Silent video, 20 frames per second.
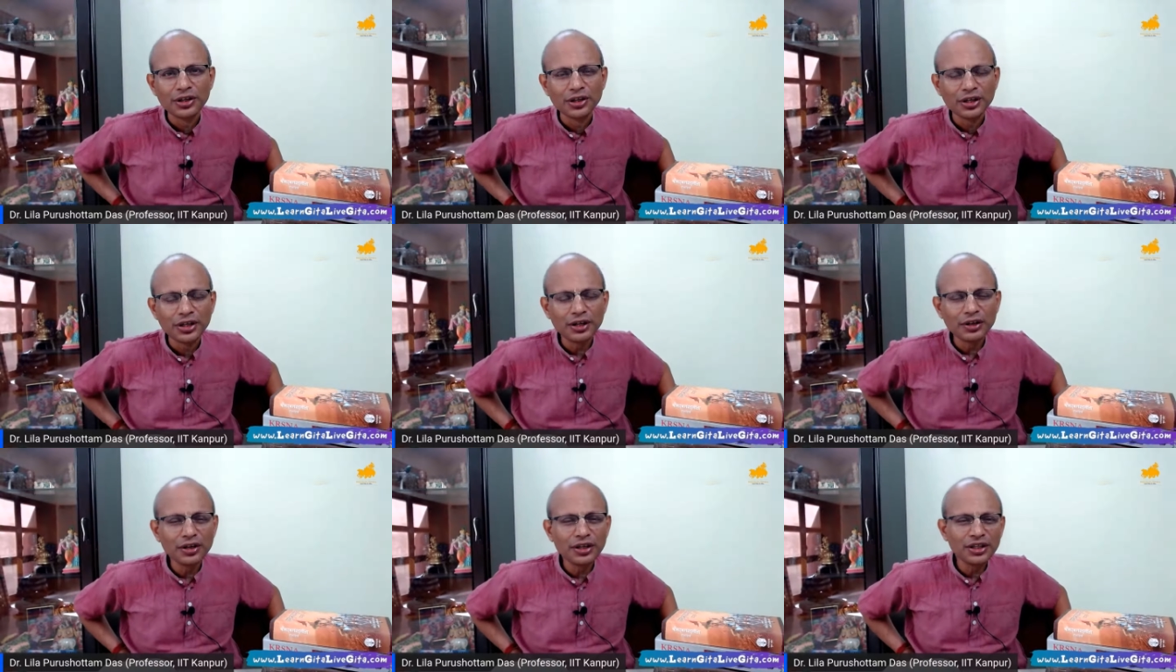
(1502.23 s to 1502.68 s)

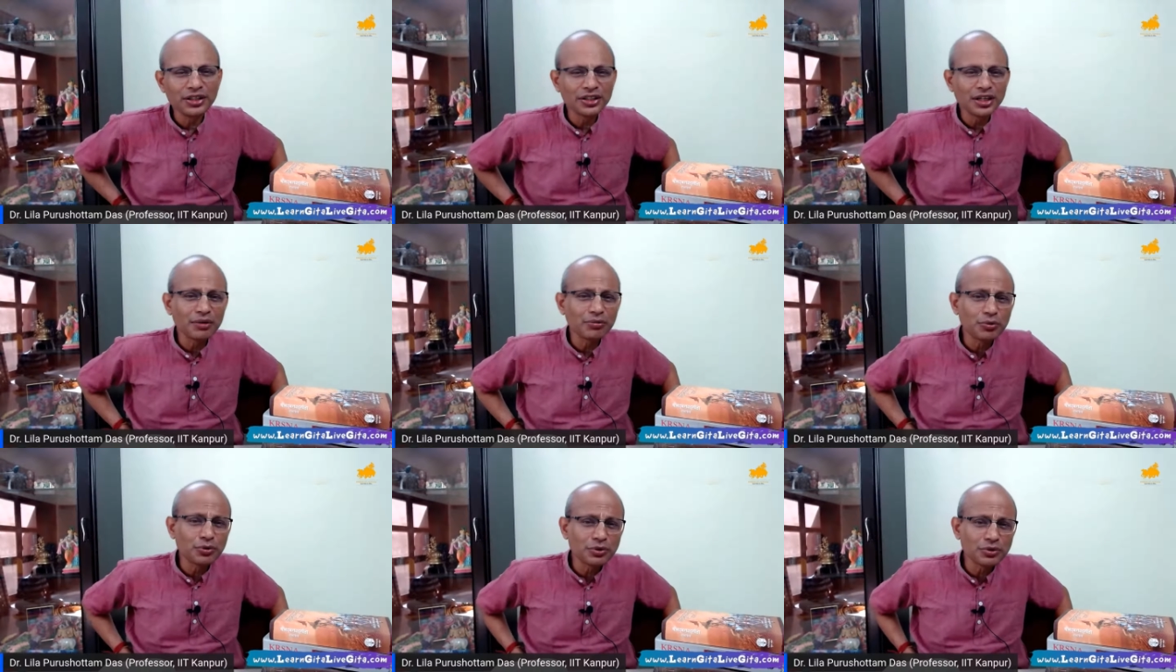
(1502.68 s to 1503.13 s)
he is
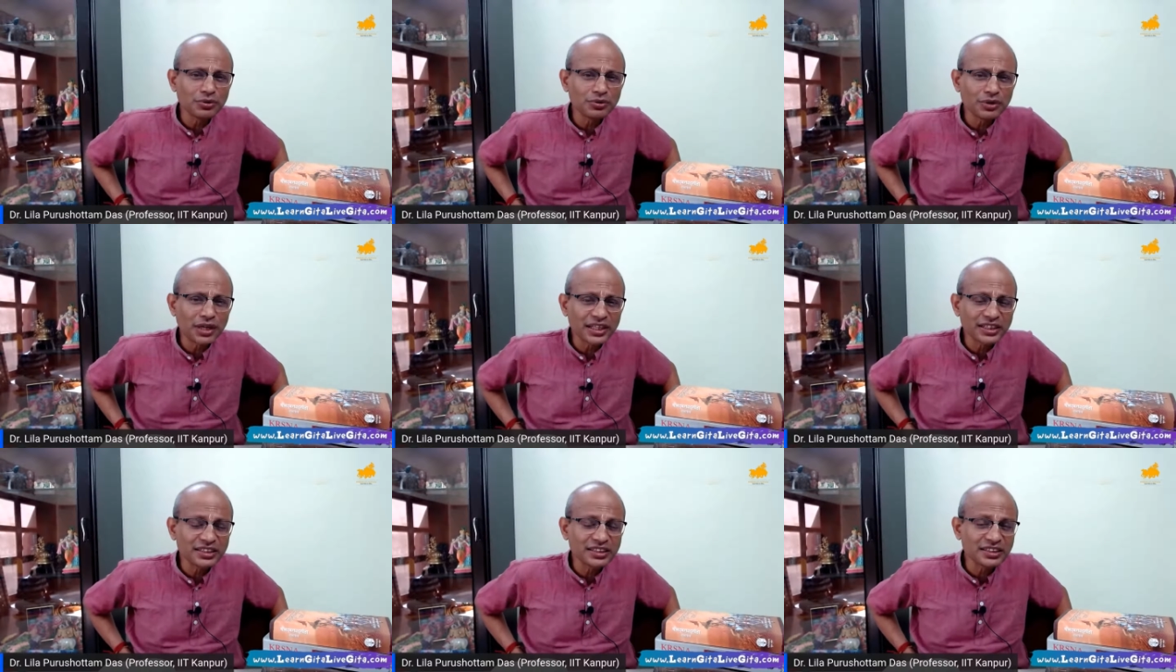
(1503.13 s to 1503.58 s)
able to
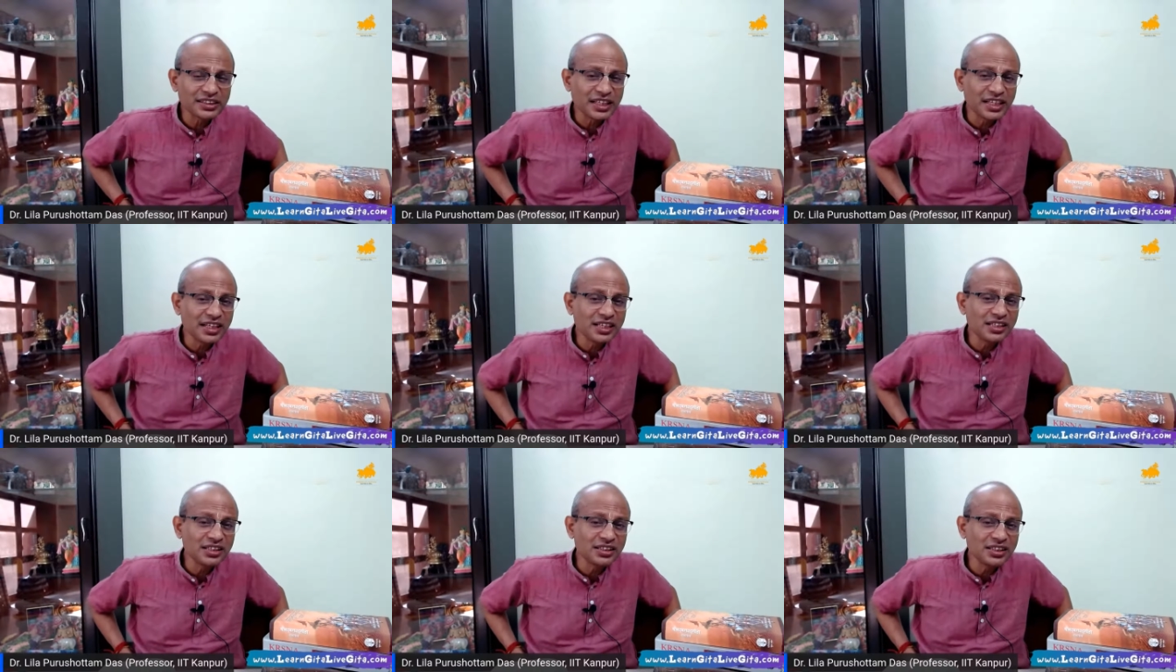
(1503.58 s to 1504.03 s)

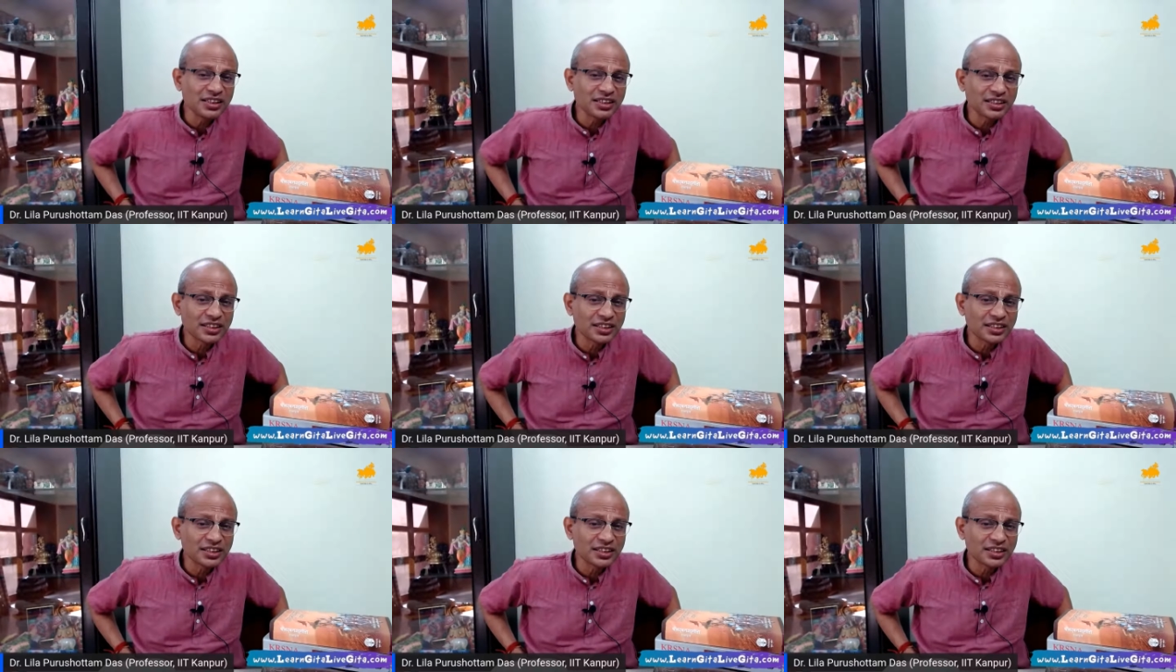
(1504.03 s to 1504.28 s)
exchange his